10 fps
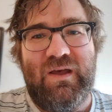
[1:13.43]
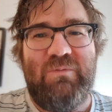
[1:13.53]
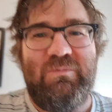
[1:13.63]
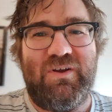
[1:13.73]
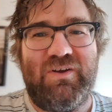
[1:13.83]

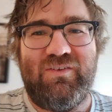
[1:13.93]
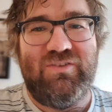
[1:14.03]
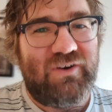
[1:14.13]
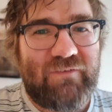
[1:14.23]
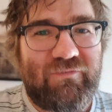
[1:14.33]
because
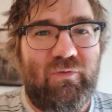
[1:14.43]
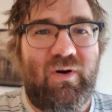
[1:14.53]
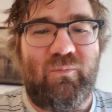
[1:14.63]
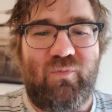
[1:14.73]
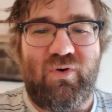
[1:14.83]
not
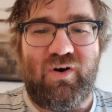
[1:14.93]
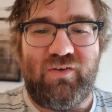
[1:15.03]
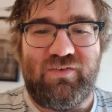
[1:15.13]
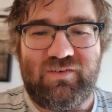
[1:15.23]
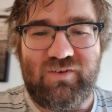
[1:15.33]
everyone
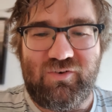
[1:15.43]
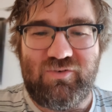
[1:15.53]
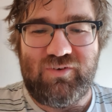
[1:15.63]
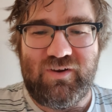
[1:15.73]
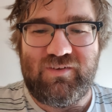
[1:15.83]
was
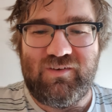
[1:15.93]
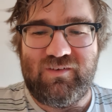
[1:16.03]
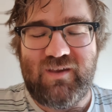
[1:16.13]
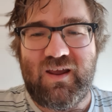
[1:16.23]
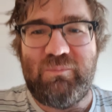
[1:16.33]
social
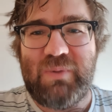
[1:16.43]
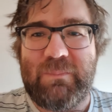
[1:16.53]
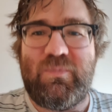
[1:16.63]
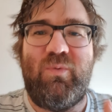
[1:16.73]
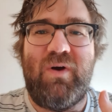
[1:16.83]
distancing and
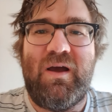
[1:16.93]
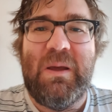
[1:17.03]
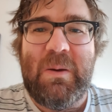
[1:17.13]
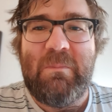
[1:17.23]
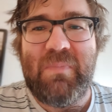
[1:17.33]
people were
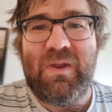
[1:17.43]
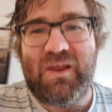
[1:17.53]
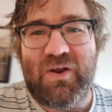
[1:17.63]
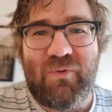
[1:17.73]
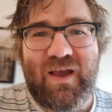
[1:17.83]

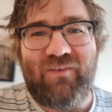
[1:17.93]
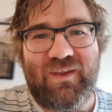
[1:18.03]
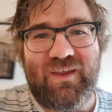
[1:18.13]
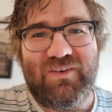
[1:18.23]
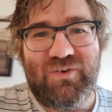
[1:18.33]
milling around
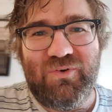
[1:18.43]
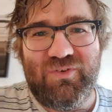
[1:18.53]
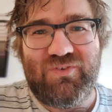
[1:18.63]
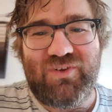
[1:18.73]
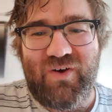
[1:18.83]

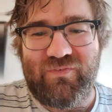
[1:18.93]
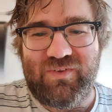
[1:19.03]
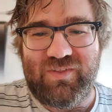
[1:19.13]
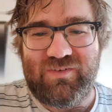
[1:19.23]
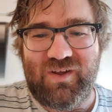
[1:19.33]
indoors after
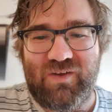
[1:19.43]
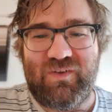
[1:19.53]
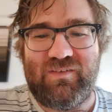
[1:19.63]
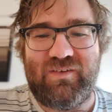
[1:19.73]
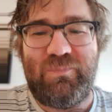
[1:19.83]
the
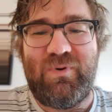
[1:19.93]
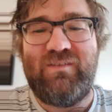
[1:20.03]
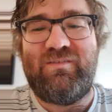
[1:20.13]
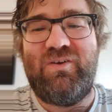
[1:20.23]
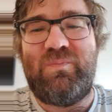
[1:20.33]
service. So
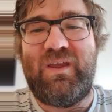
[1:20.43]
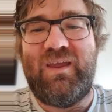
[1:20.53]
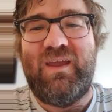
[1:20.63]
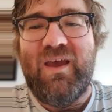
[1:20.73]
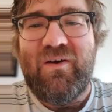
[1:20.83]
please do
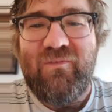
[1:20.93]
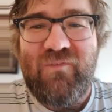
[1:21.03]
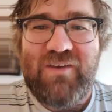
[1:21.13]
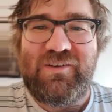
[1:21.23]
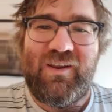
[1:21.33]
be
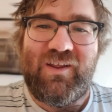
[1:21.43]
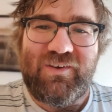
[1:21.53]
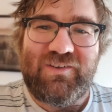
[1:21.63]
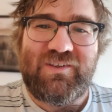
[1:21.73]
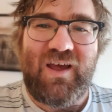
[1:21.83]

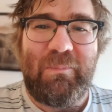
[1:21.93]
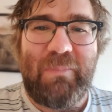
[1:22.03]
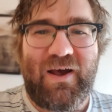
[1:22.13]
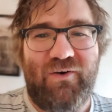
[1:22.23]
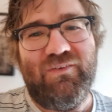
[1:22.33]
vigilant
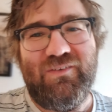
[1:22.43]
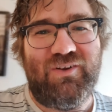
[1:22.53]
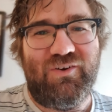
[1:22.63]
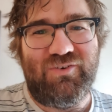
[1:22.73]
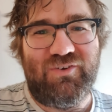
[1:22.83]
about
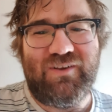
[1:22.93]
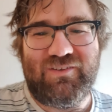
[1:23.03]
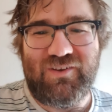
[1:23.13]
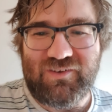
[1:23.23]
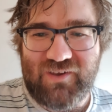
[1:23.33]
social
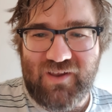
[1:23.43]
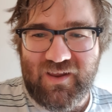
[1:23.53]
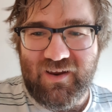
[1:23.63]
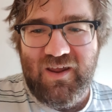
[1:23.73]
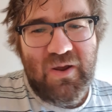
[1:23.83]

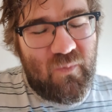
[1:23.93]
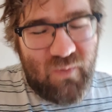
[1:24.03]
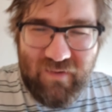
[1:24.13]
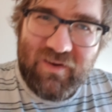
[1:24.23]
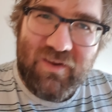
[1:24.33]
distancing,
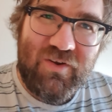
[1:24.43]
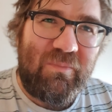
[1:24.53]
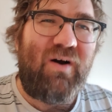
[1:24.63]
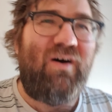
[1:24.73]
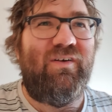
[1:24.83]
wearing your
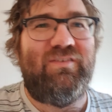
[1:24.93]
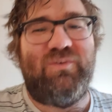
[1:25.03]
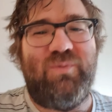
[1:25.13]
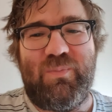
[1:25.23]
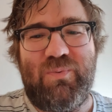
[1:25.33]
mask
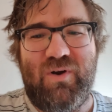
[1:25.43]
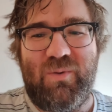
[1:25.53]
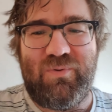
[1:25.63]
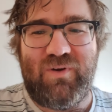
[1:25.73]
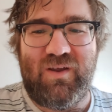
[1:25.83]
where
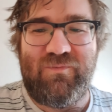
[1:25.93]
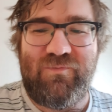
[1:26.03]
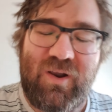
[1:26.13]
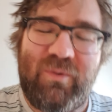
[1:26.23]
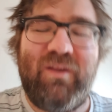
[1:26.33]
appropriate,
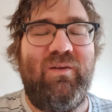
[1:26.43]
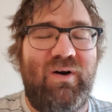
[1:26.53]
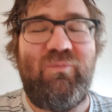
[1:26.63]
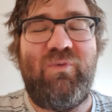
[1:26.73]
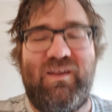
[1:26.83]
following the
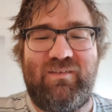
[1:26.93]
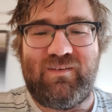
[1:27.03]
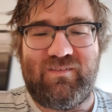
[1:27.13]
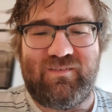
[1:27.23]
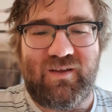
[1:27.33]
one-way
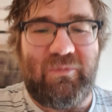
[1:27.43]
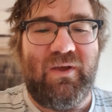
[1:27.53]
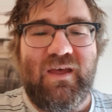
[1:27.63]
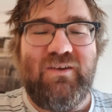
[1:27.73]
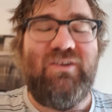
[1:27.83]
system,
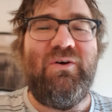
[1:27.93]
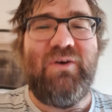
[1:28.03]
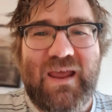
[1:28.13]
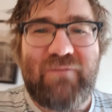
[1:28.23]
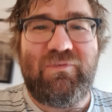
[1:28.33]
to doing
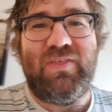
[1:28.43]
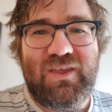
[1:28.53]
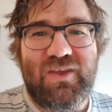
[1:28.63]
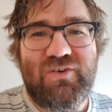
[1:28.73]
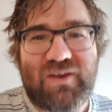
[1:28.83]
everything
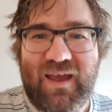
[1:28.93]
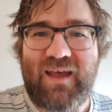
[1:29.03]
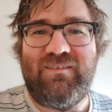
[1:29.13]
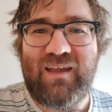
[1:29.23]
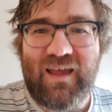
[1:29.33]
you
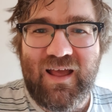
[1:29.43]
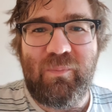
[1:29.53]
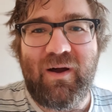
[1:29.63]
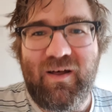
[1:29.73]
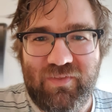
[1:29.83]
can to help
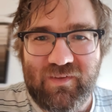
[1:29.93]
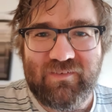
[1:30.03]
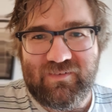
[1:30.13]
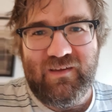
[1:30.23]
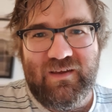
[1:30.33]

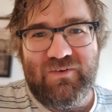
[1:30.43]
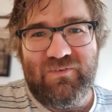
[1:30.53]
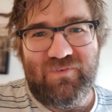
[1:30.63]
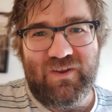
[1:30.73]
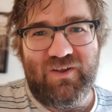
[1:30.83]
others
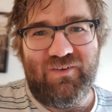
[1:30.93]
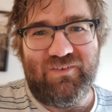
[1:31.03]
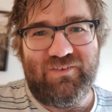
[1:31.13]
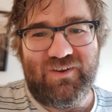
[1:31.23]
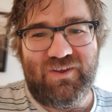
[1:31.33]
feel
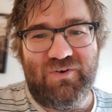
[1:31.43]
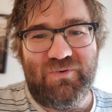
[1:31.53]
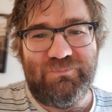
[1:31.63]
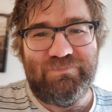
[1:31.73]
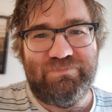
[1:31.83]

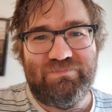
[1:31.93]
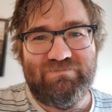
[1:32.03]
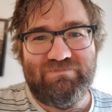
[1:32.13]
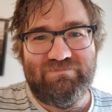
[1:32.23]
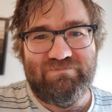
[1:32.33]
secure.
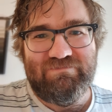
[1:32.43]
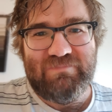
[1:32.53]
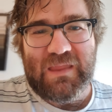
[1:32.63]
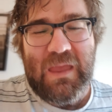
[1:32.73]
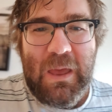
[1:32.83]

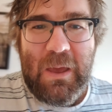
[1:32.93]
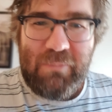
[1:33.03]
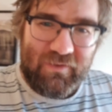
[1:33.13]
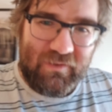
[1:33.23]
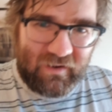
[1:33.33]

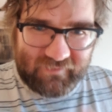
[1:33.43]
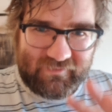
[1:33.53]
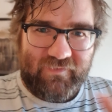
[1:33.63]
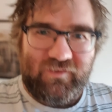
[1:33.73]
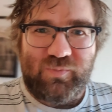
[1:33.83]
But like I
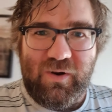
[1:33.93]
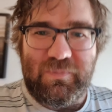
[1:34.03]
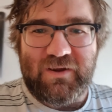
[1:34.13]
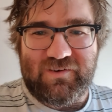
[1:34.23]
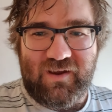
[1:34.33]
said, there's one
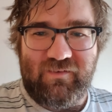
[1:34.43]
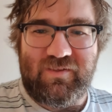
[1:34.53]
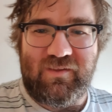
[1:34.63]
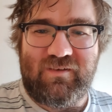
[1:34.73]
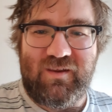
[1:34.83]
big change
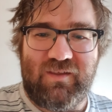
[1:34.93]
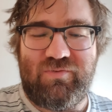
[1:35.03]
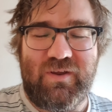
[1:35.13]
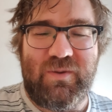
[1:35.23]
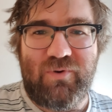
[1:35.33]
that Tier
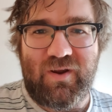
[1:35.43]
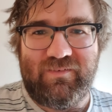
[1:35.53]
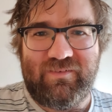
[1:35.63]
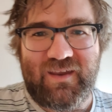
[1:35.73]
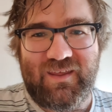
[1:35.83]
3
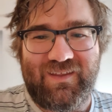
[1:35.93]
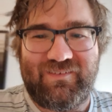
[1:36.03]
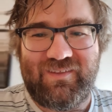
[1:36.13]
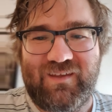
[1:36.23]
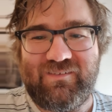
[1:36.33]
brings, and it is
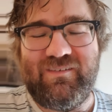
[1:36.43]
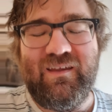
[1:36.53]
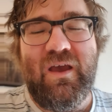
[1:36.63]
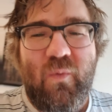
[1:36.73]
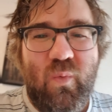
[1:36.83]
this:
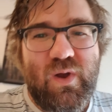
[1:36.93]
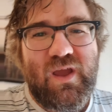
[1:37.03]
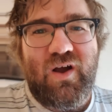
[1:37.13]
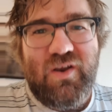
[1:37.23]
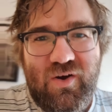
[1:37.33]
we
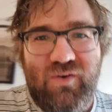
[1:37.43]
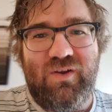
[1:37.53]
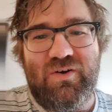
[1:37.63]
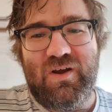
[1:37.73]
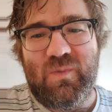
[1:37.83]
are no
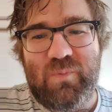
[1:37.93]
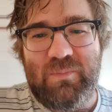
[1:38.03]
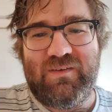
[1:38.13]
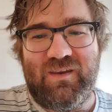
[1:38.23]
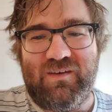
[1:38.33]
longer
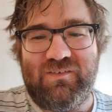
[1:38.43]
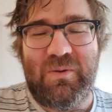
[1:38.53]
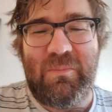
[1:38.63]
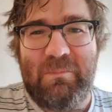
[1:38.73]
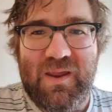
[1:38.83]
permitted to
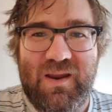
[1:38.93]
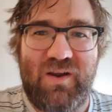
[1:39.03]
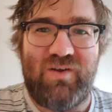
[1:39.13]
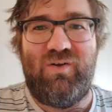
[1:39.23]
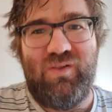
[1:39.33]

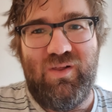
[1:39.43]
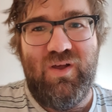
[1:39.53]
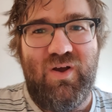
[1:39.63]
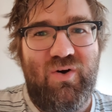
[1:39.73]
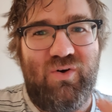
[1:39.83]
mingle
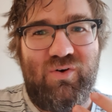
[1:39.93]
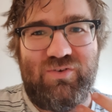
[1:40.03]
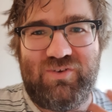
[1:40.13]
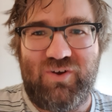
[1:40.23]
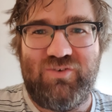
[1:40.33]
or
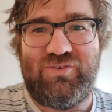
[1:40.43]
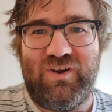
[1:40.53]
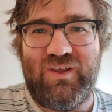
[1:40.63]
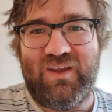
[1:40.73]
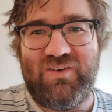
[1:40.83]

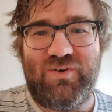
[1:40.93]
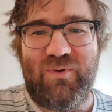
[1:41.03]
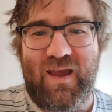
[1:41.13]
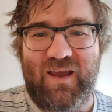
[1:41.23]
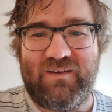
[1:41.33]
socially
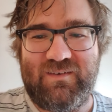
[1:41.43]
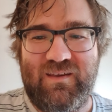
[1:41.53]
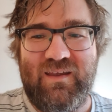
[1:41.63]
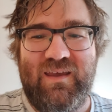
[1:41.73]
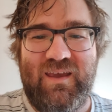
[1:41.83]
interact
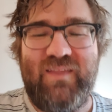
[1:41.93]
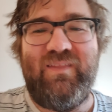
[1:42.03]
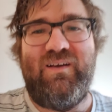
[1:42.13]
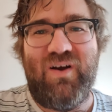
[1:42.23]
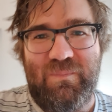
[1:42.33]
in the
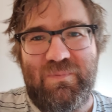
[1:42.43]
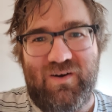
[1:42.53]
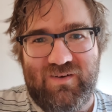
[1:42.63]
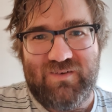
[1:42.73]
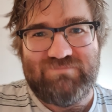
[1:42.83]
car park